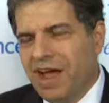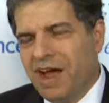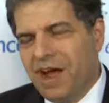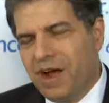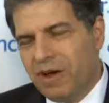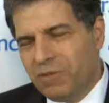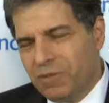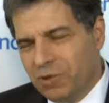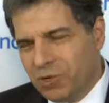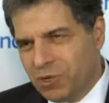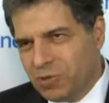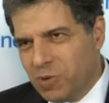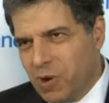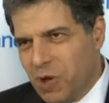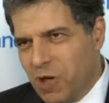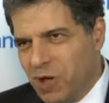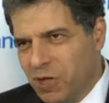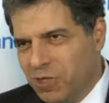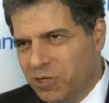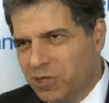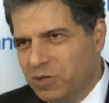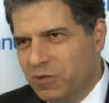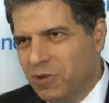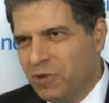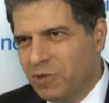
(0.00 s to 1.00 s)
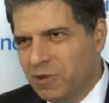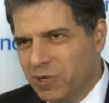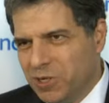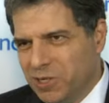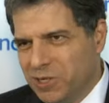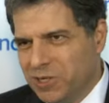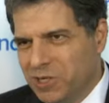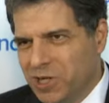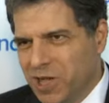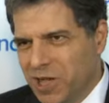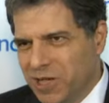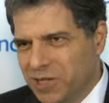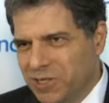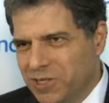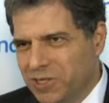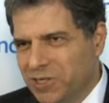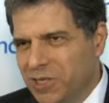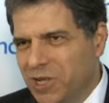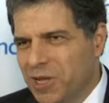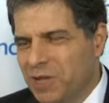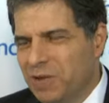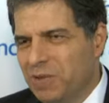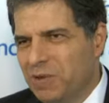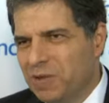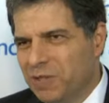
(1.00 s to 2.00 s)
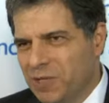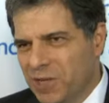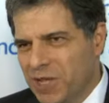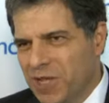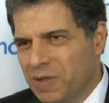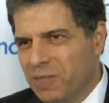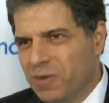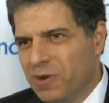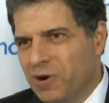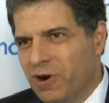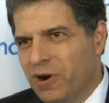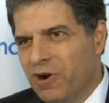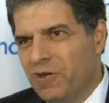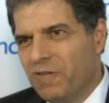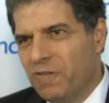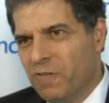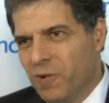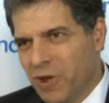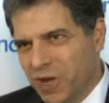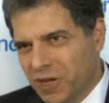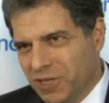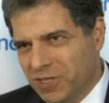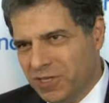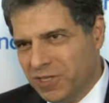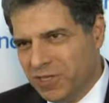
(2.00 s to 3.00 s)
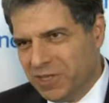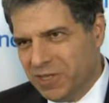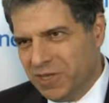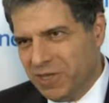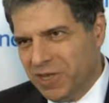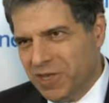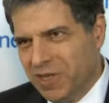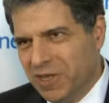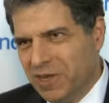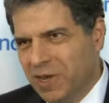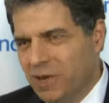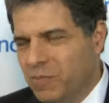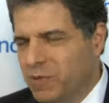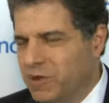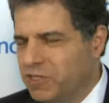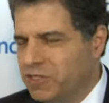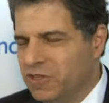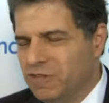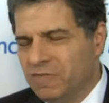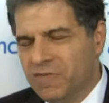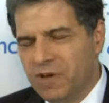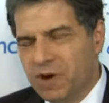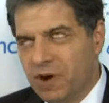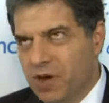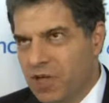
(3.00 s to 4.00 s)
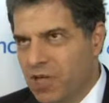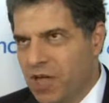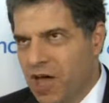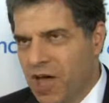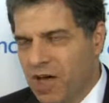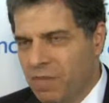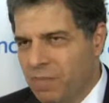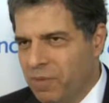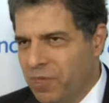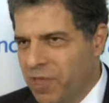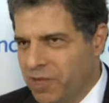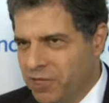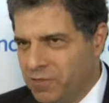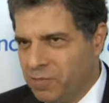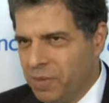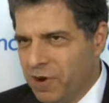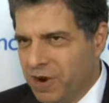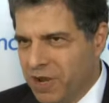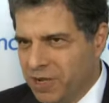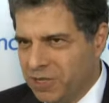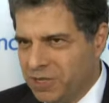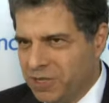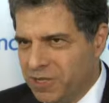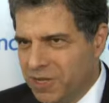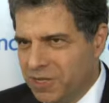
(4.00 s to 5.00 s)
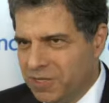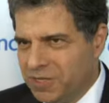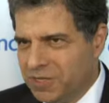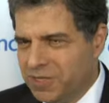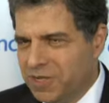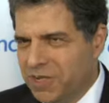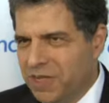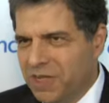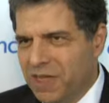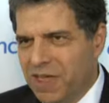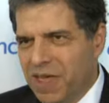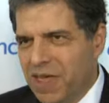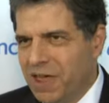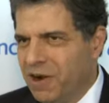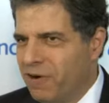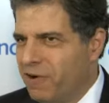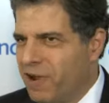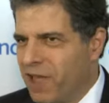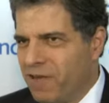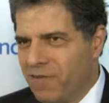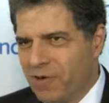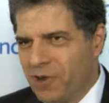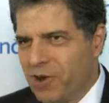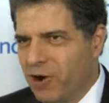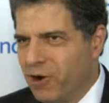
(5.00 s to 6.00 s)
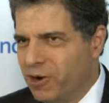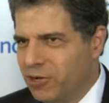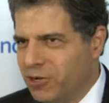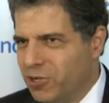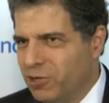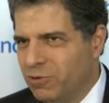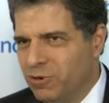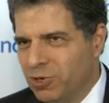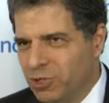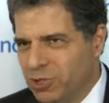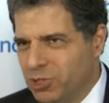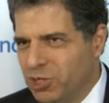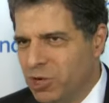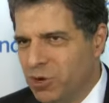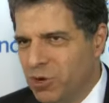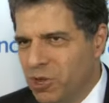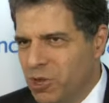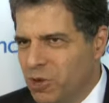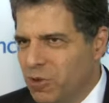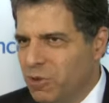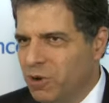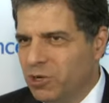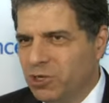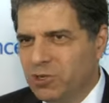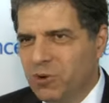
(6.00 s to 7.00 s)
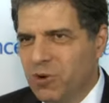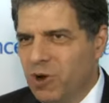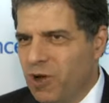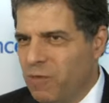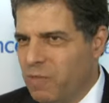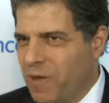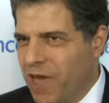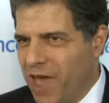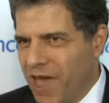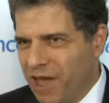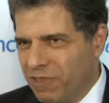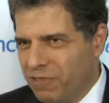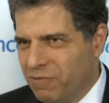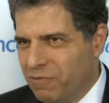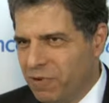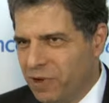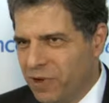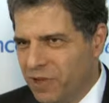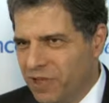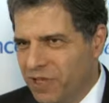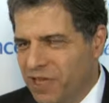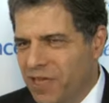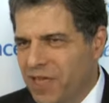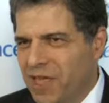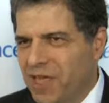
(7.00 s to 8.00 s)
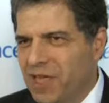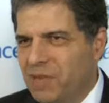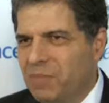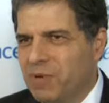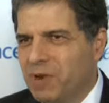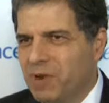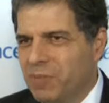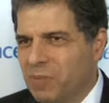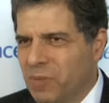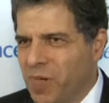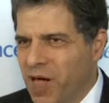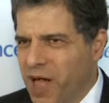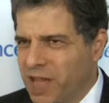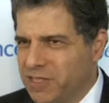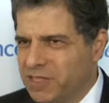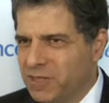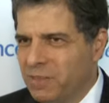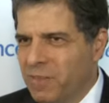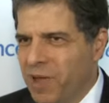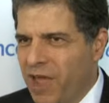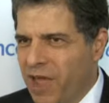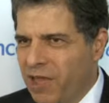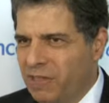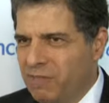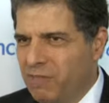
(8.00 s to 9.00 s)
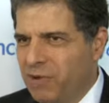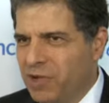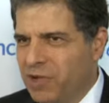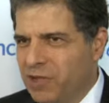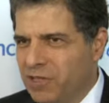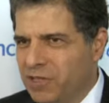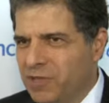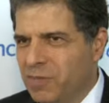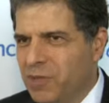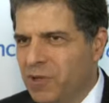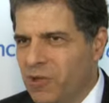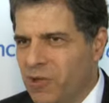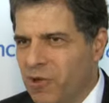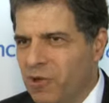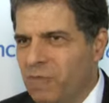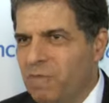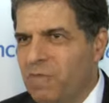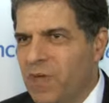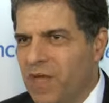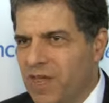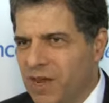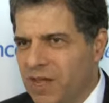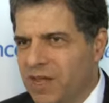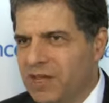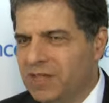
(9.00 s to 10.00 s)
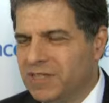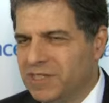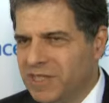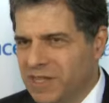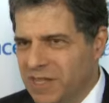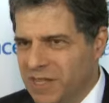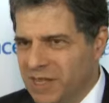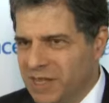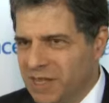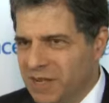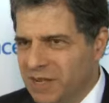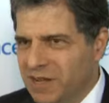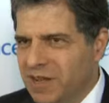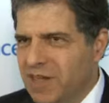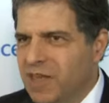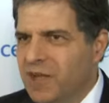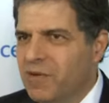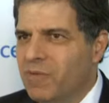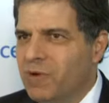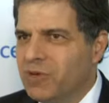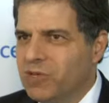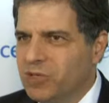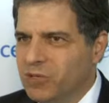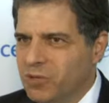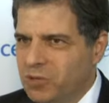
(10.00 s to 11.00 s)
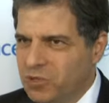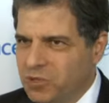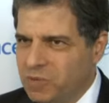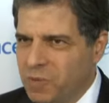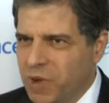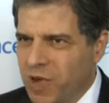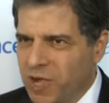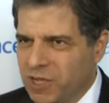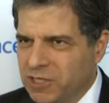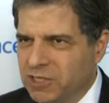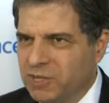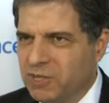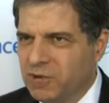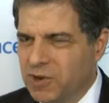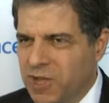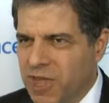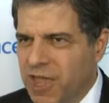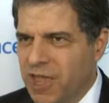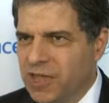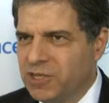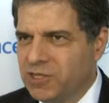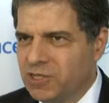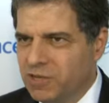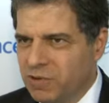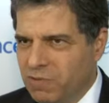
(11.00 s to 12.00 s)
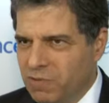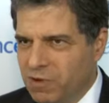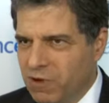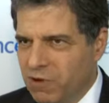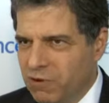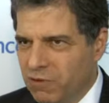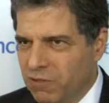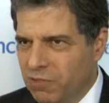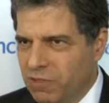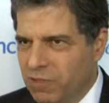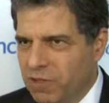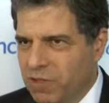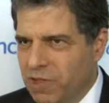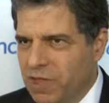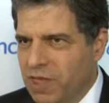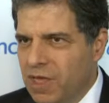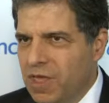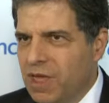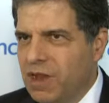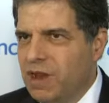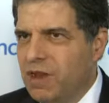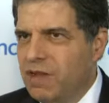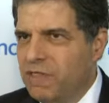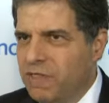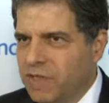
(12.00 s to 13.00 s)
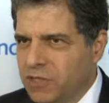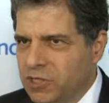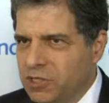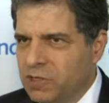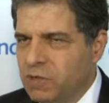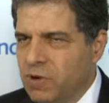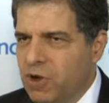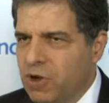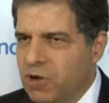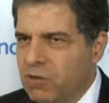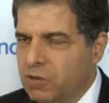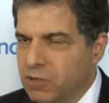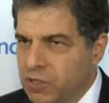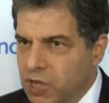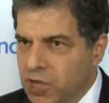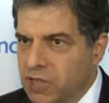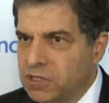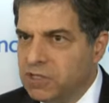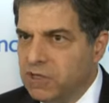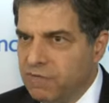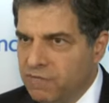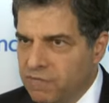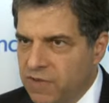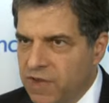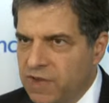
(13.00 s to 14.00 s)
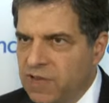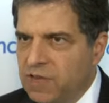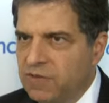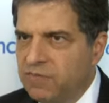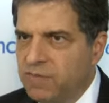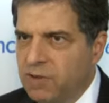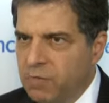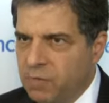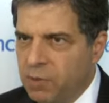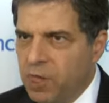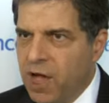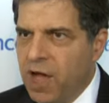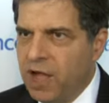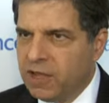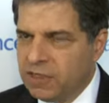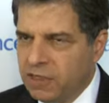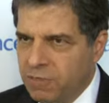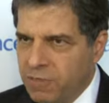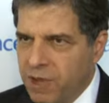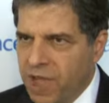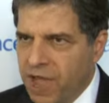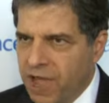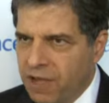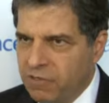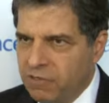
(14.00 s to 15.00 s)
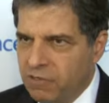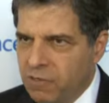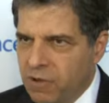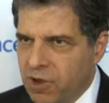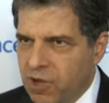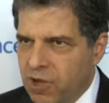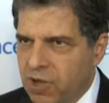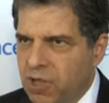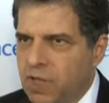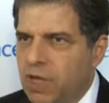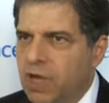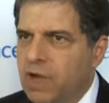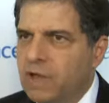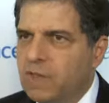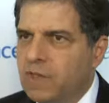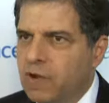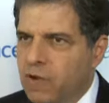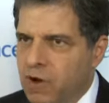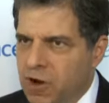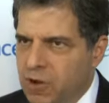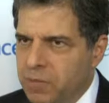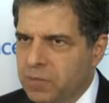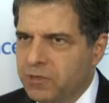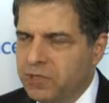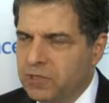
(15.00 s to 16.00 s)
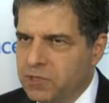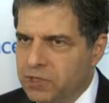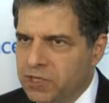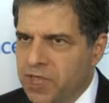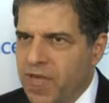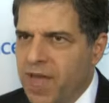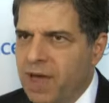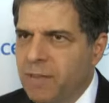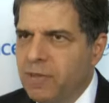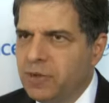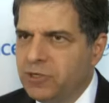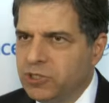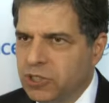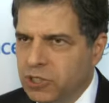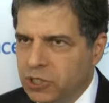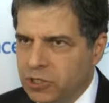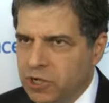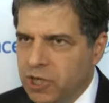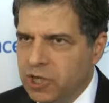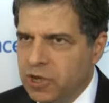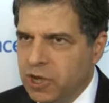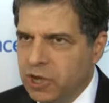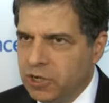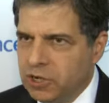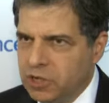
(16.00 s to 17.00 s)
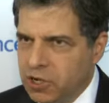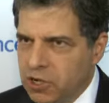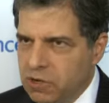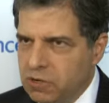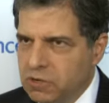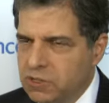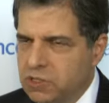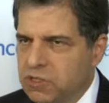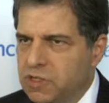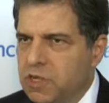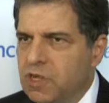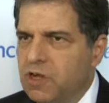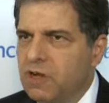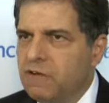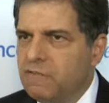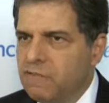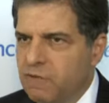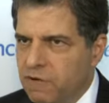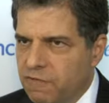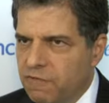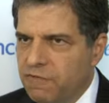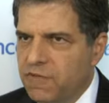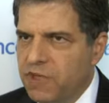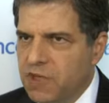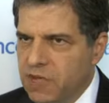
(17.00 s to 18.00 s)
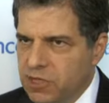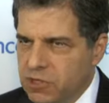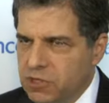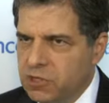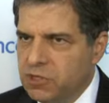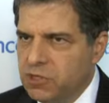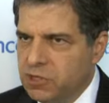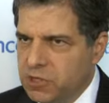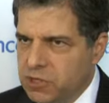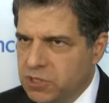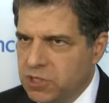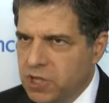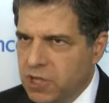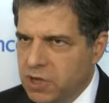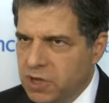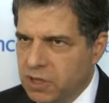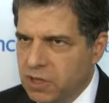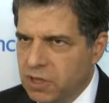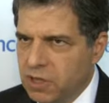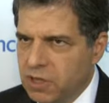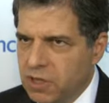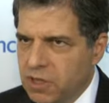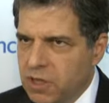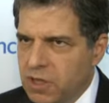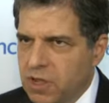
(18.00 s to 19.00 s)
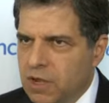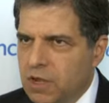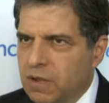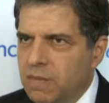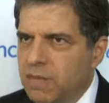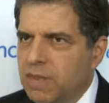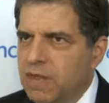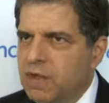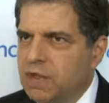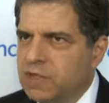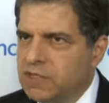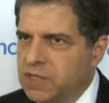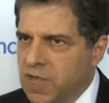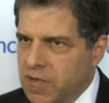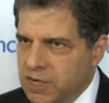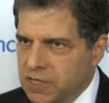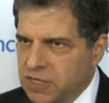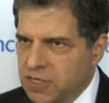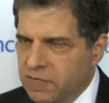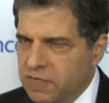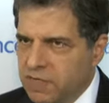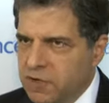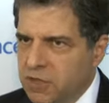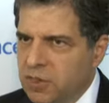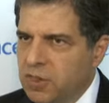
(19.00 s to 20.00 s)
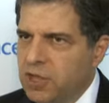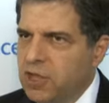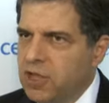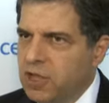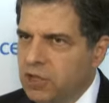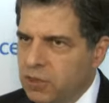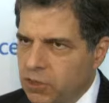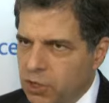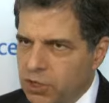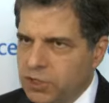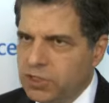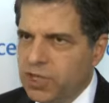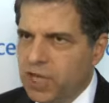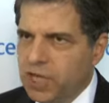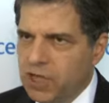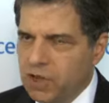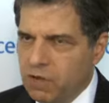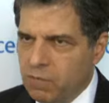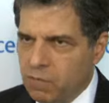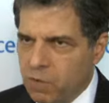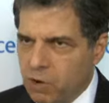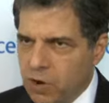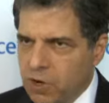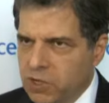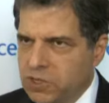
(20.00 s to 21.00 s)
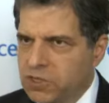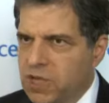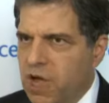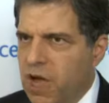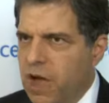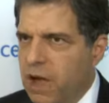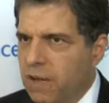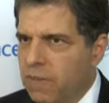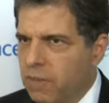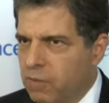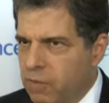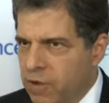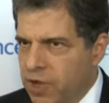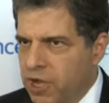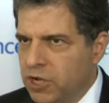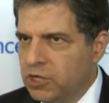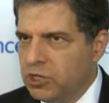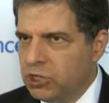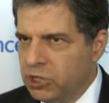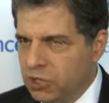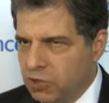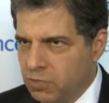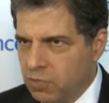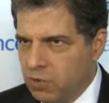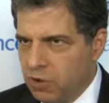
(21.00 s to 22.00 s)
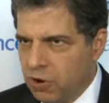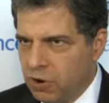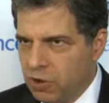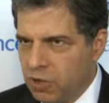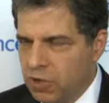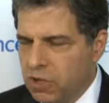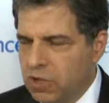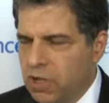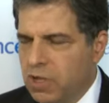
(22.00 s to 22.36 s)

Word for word: Other drugs that were discussed was inhibitor of Wnt. Now, Wnt's a very complex process. I don't have a cartoon to show you or draw a pathway, but it blocks a pathway, something called beta-catenin, which is responsible for cancer growth. Now, this drug does effectively block the pathway. They were able to establish a, do a dose for phase two study. Scientifically, it looks like it works uh, the way it should work.